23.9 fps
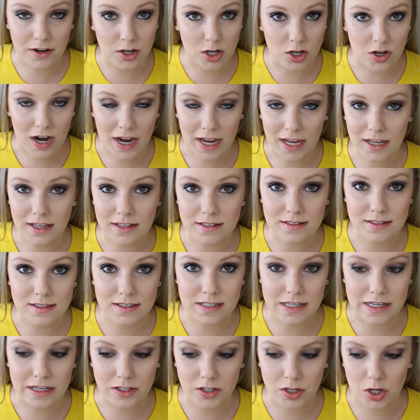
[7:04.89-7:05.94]
under eye
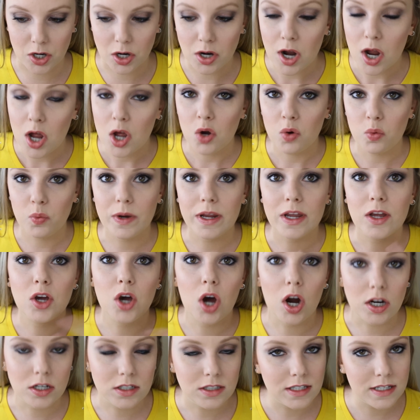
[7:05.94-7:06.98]
concealer,
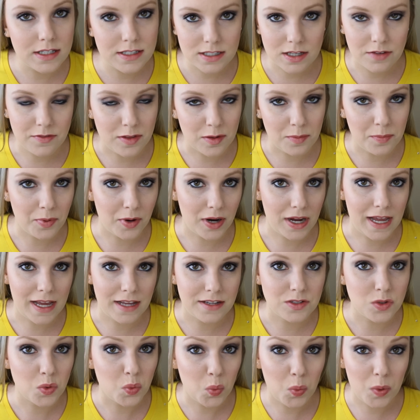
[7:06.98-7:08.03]
regardless of the
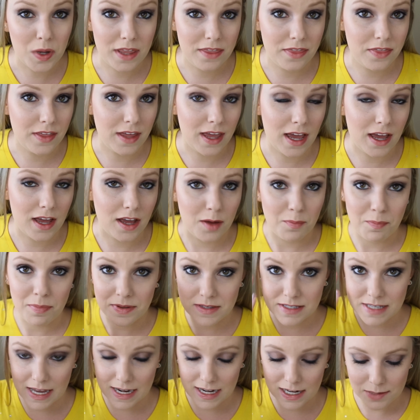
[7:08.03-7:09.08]
brand, with a
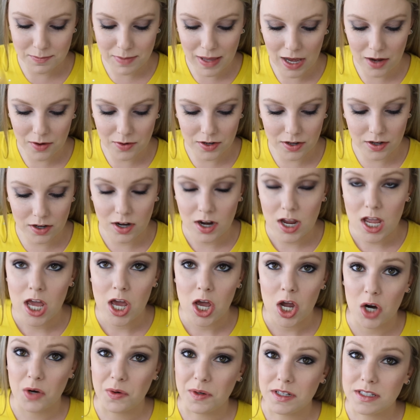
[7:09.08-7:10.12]
setting powder,
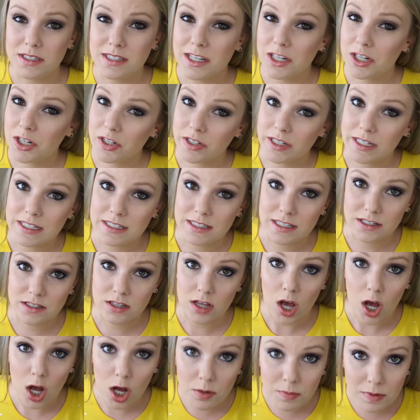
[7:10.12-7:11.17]
or else it
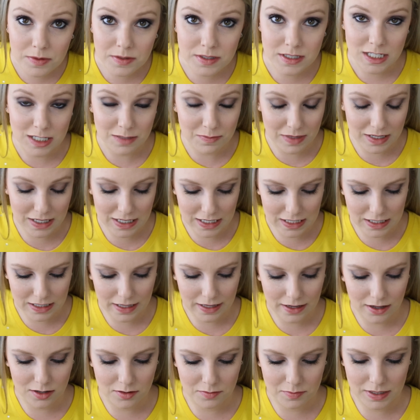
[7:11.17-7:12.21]
creases almost
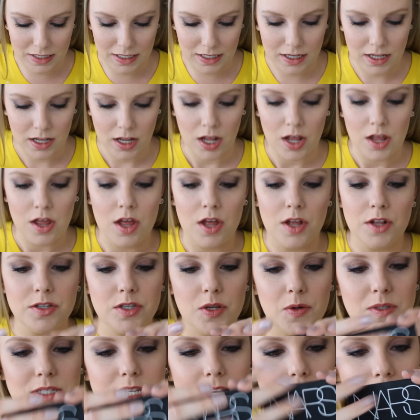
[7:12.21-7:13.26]
immediately on me.
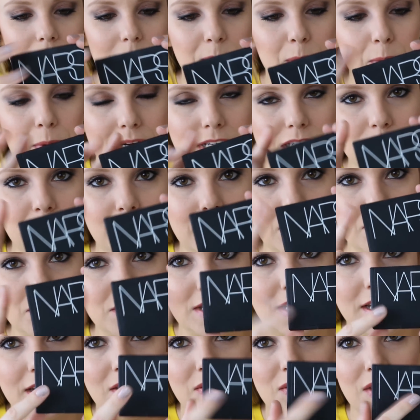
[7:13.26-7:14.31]
So today I'm going to be
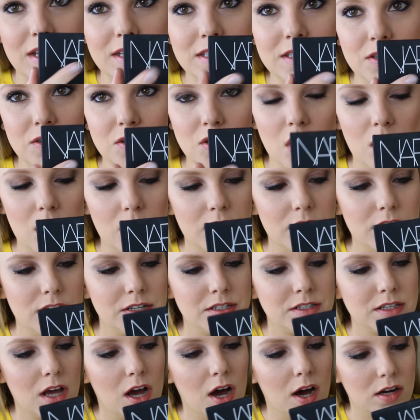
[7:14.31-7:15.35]
using this
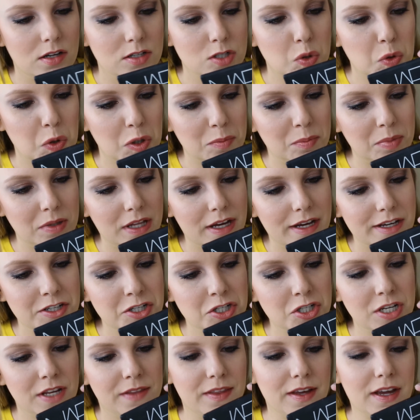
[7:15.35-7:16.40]
NARS contour
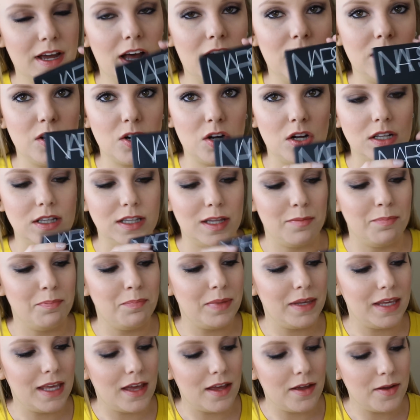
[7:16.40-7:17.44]
blush in the color
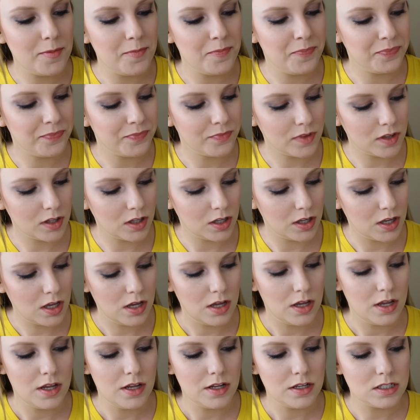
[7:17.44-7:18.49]
Olympia.
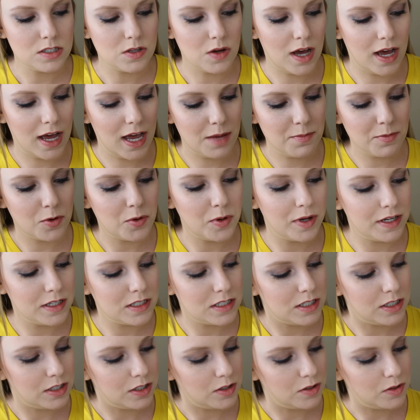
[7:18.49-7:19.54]
So I'm going
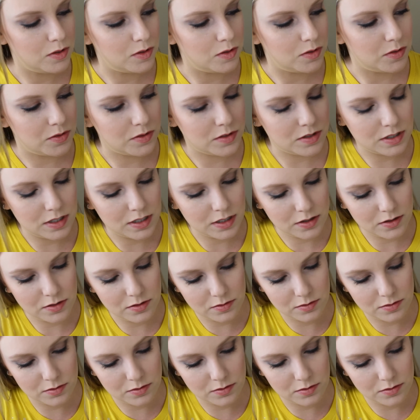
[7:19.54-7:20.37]
to use